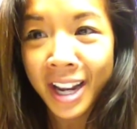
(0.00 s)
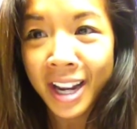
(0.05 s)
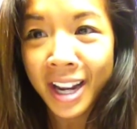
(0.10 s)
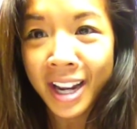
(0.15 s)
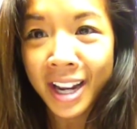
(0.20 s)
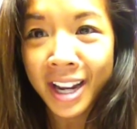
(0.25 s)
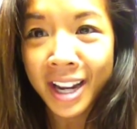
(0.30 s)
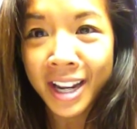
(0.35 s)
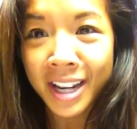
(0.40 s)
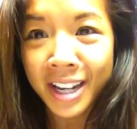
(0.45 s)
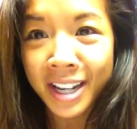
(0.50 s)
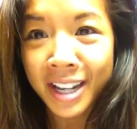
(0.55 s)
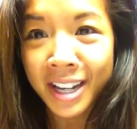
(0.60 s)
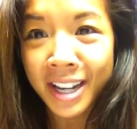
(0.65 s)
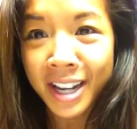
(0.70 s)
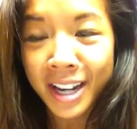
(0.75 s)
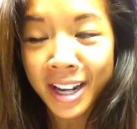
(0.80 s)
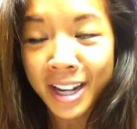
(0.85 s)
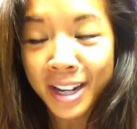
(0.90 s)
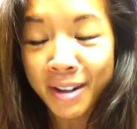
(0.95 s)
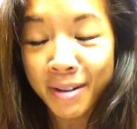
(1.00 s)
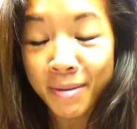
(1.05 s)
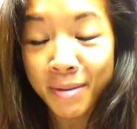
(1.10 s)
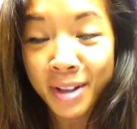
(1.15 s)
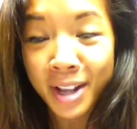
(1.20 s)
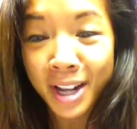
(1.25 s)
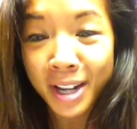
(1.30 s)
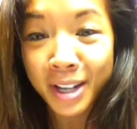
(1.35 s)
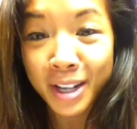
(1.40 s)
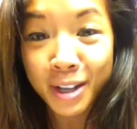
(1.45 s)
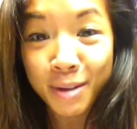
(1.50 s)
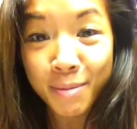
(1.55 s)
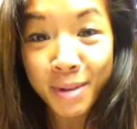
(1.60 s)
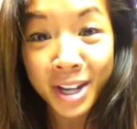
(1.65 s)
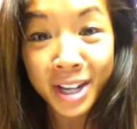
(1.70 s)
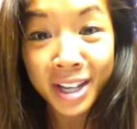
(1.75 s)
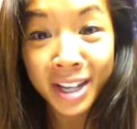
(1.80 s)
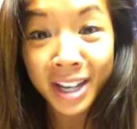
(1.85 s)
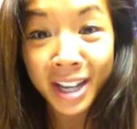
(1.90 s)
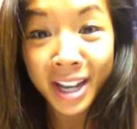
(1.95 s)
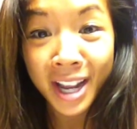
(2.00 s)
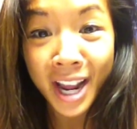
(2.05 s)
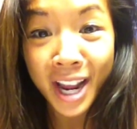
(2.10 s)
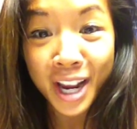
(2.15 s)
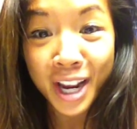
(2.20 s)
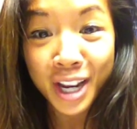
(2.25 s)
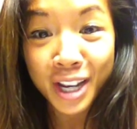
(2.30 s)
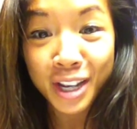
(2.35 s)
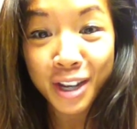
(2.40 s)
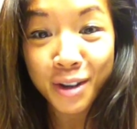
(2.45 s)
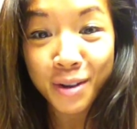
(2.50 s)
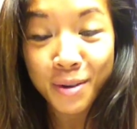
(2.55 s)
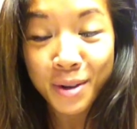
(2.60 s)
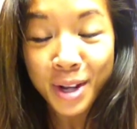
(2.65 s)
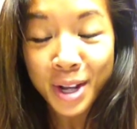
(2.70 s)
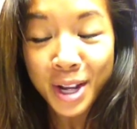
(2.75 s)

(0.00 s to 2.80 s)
And uh, that's the best that I can do.